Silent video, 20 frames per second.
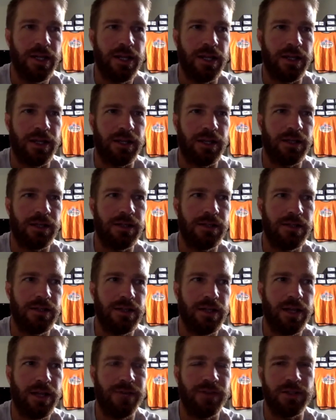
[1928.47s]
and
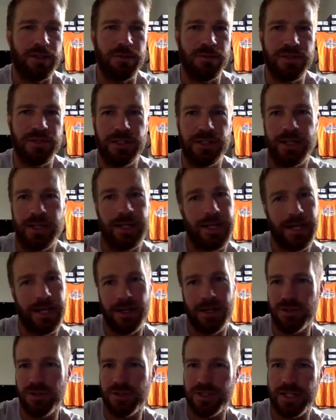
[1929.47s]
having them see, hey, I
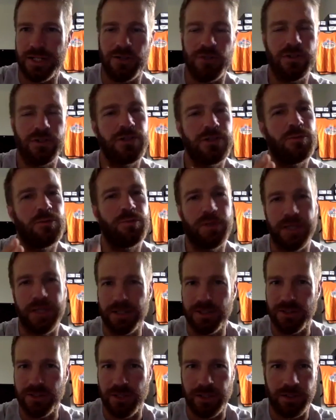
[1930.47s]
understand you're still
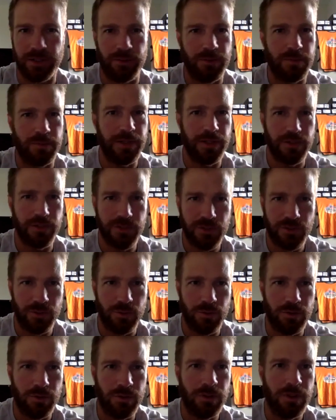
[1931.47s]
playing soccer with middle
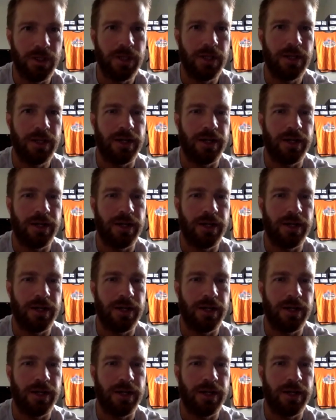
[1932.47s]
school.